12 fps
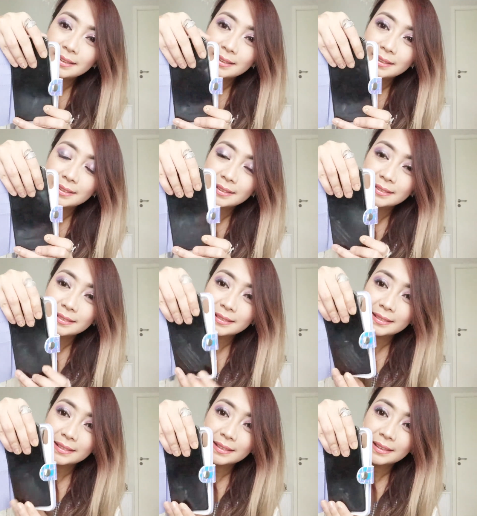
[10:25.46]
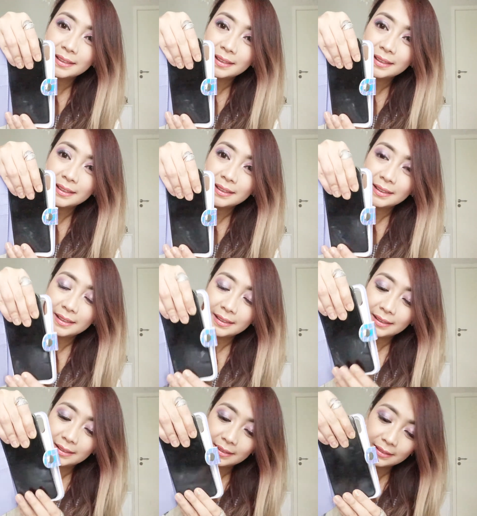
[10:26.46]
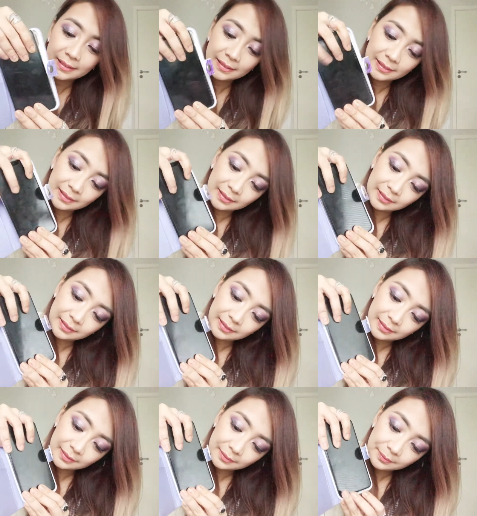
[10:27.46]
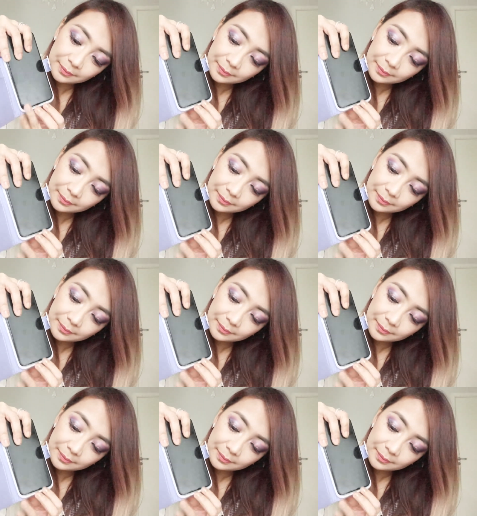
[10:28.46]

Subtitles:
No one is speaking in this clip.